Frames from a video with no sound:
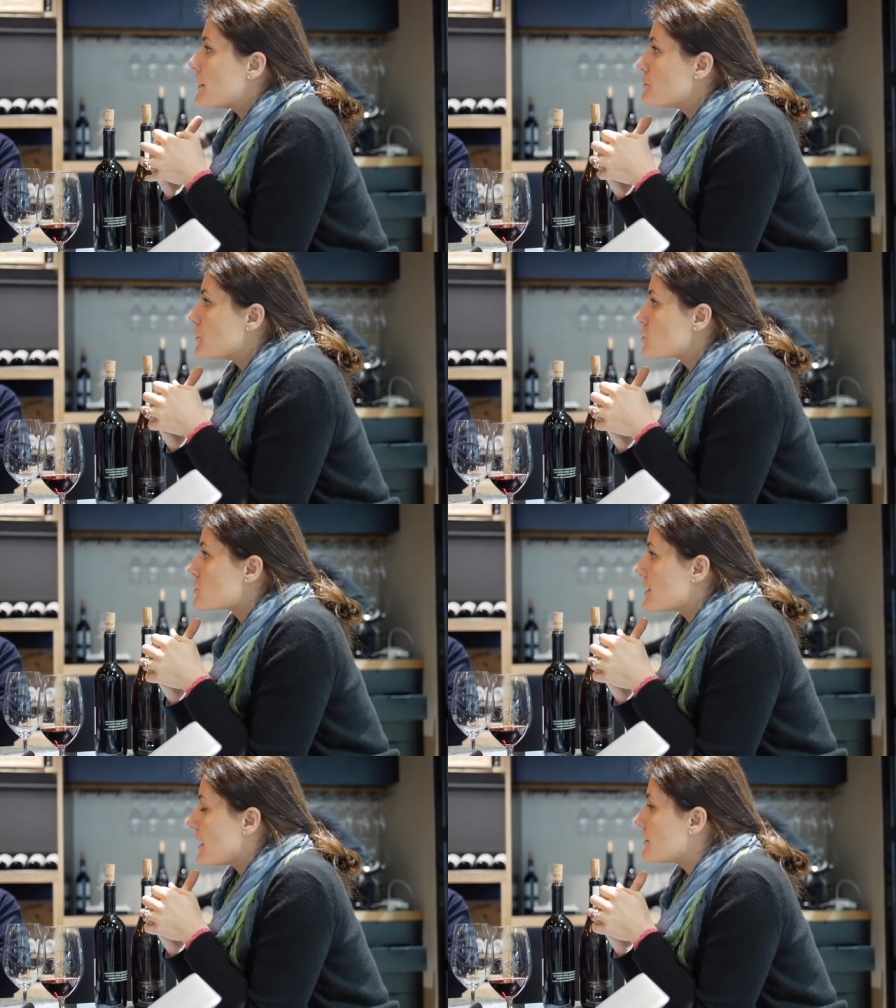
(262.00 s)
and
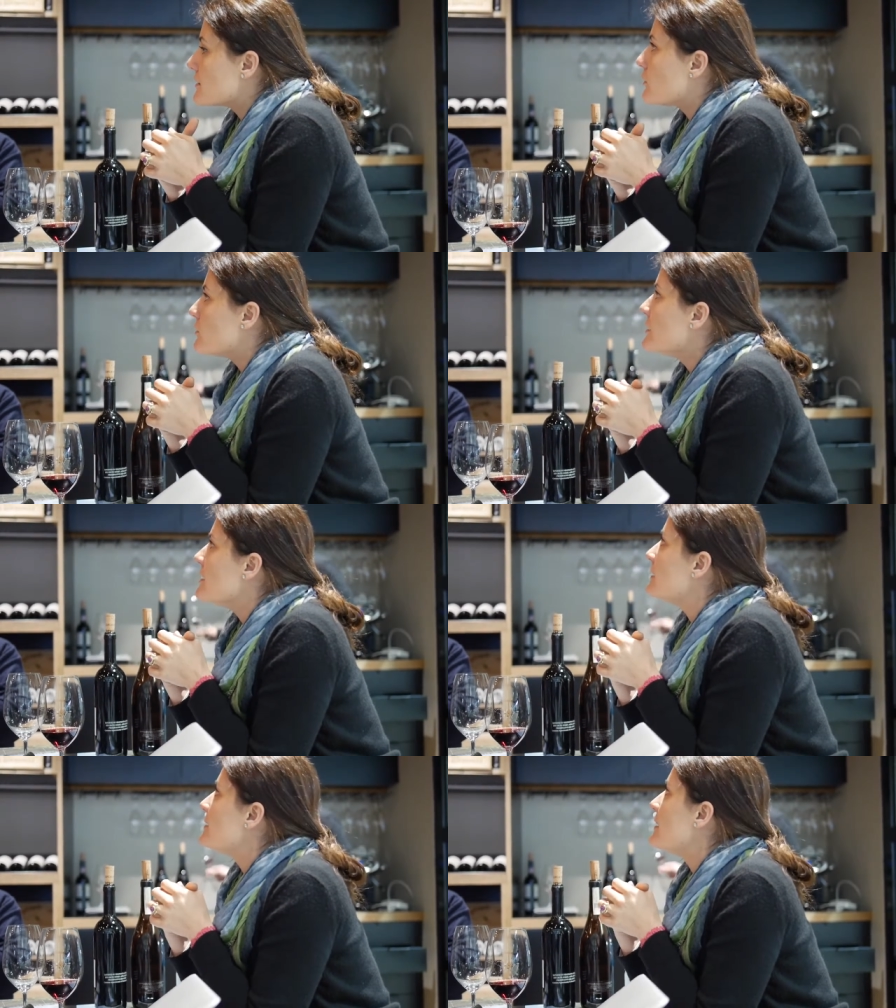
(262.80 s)
purchase land
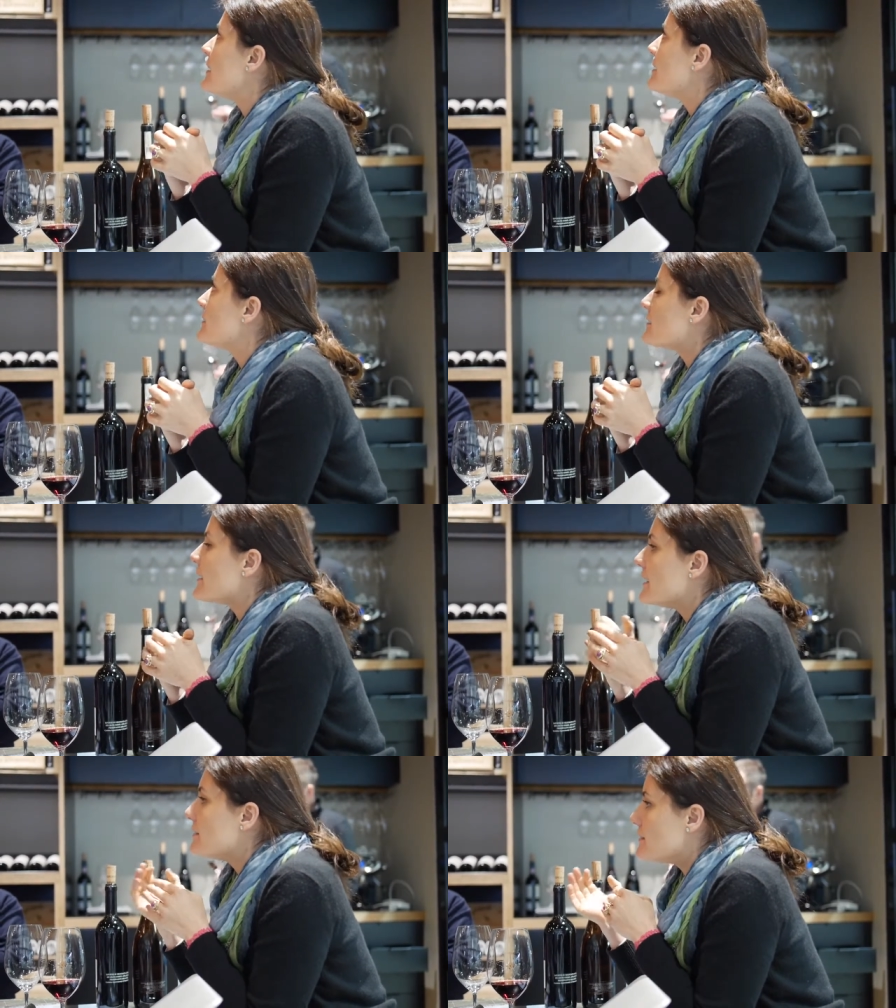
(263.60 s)
only in the late
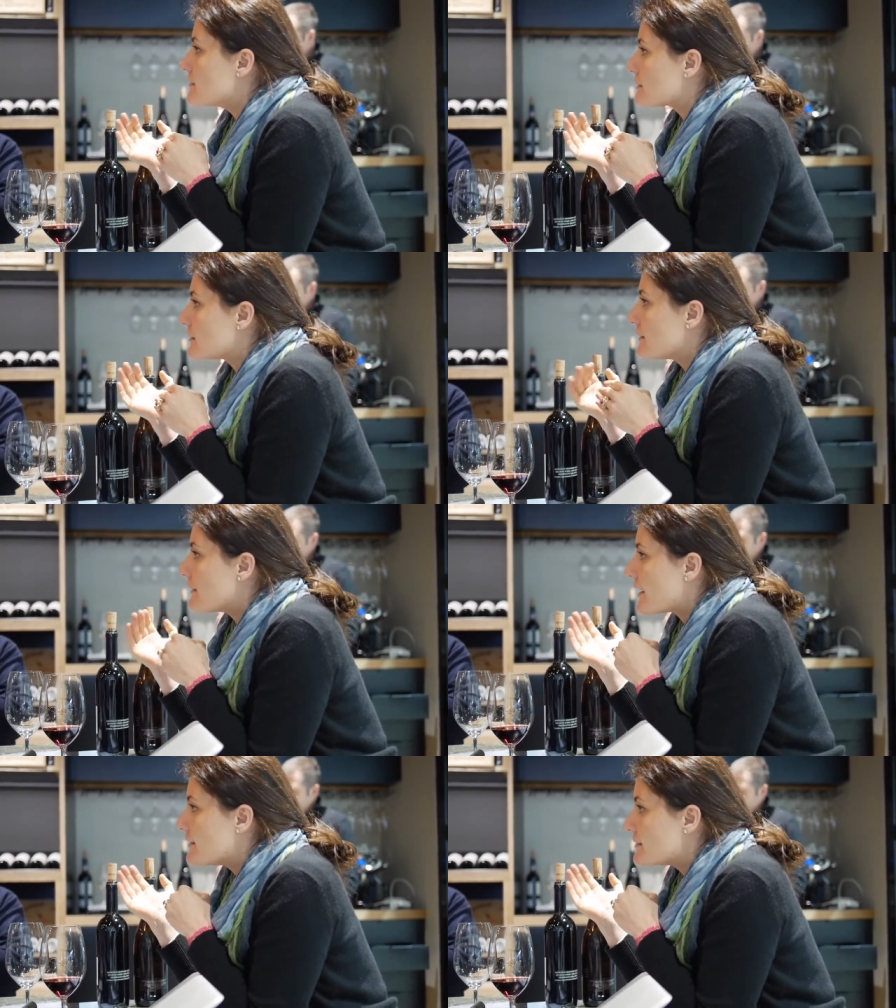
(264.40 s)
uh, 80s,
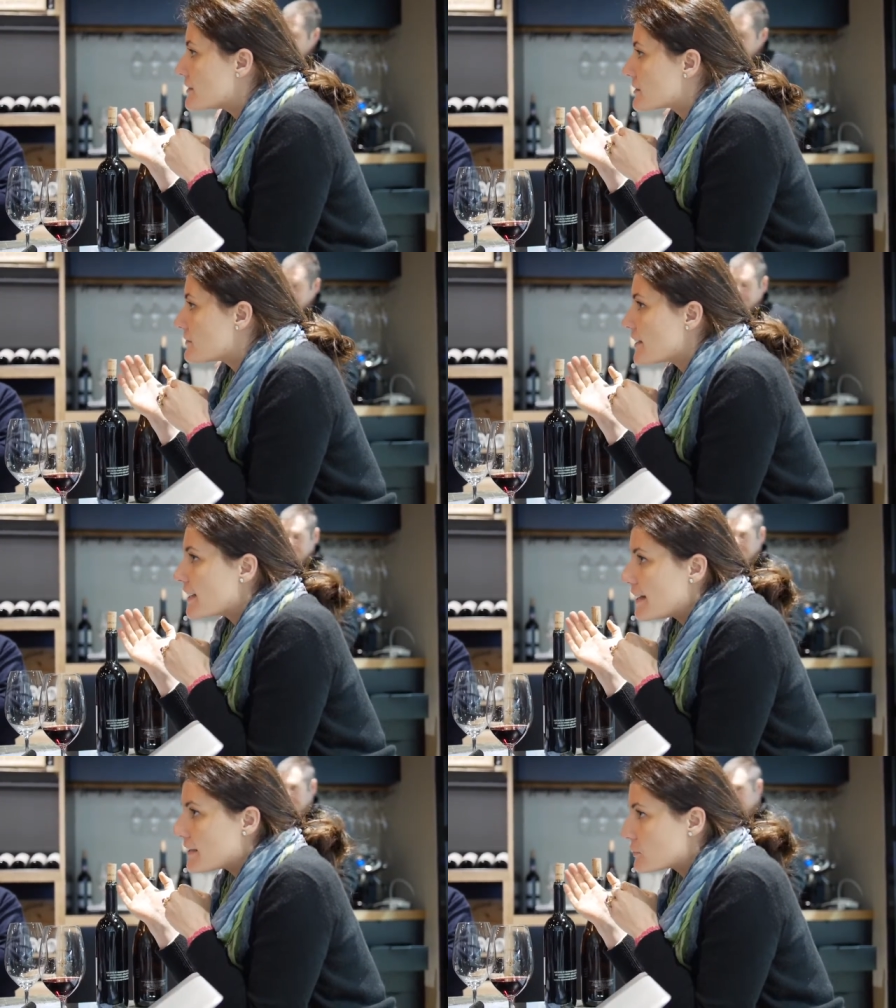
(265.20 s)
90s,
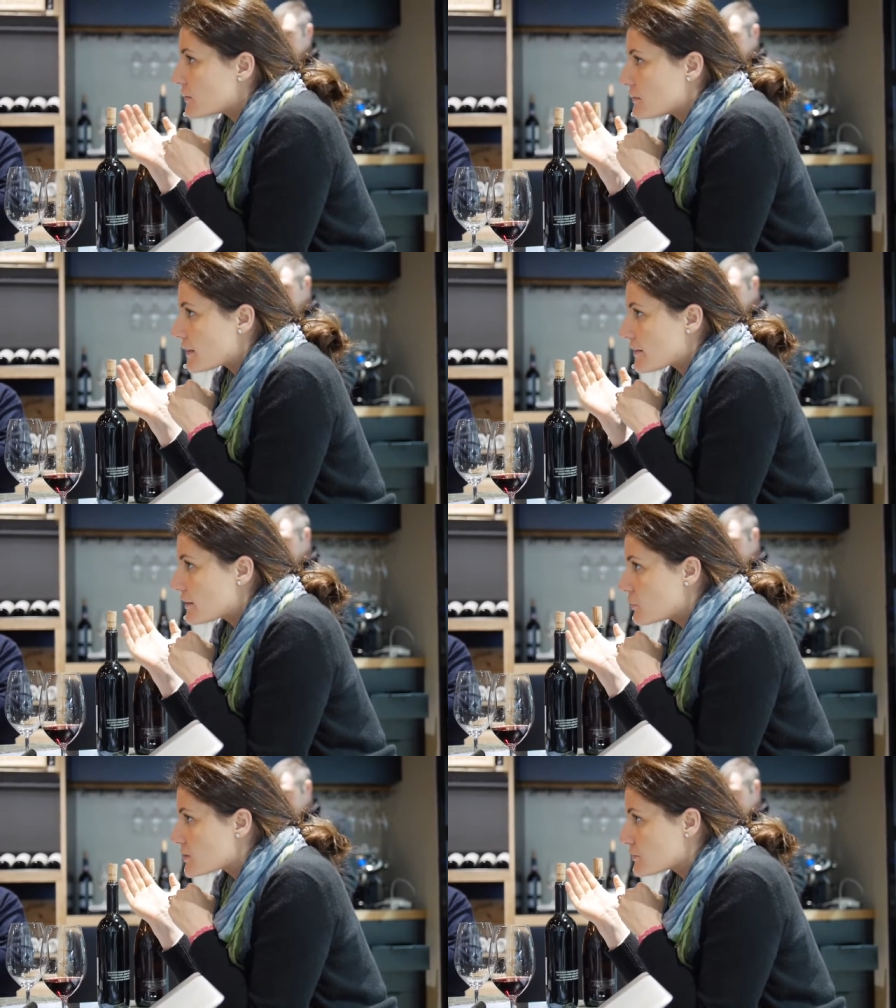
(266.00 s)
very late when
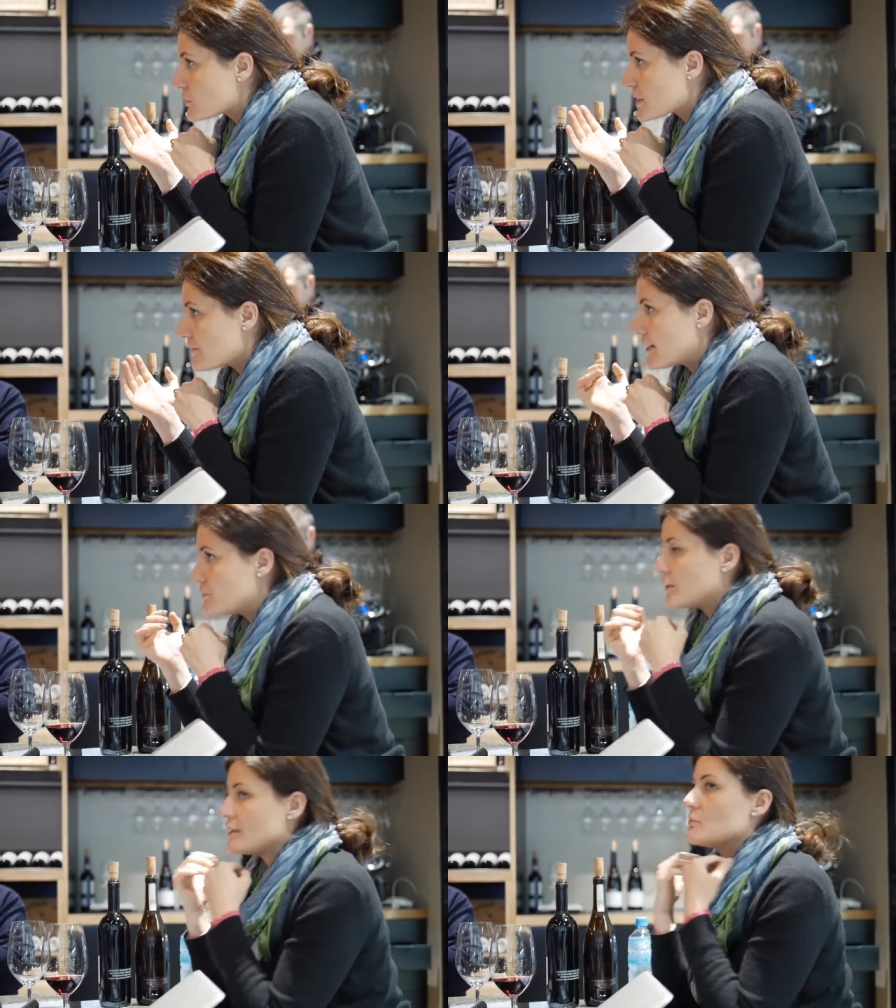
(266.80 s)
nothing was, was
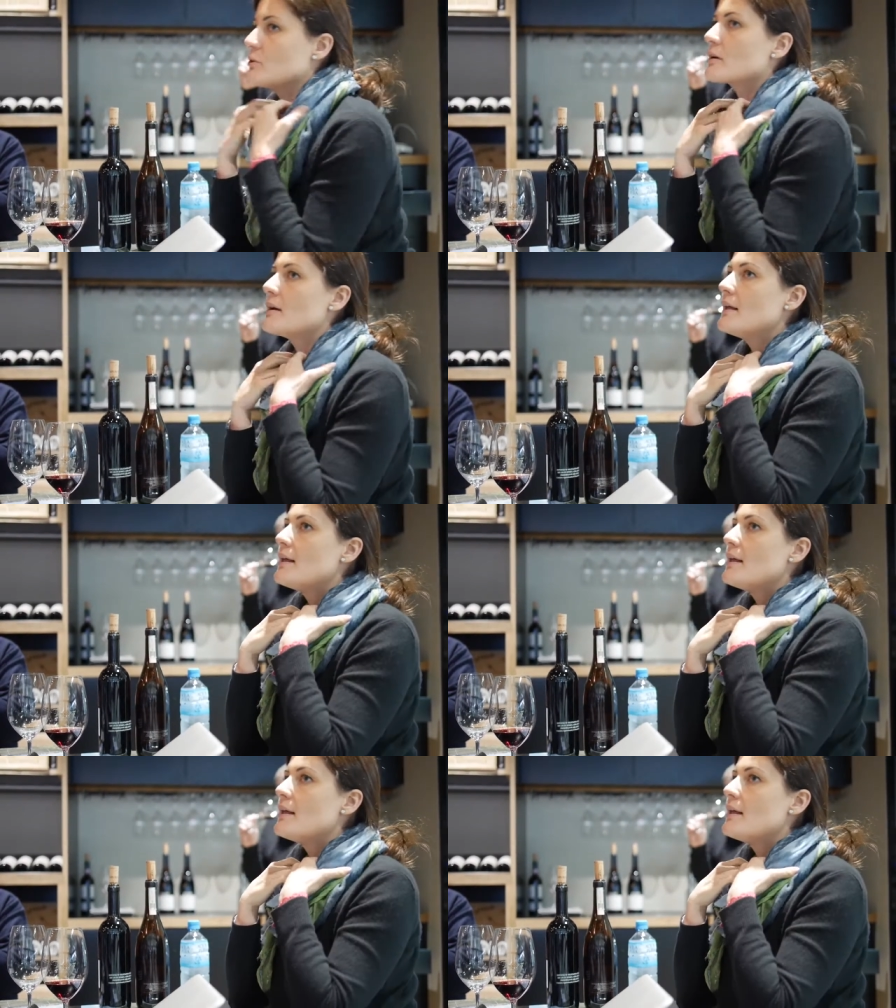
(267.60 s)
available anymore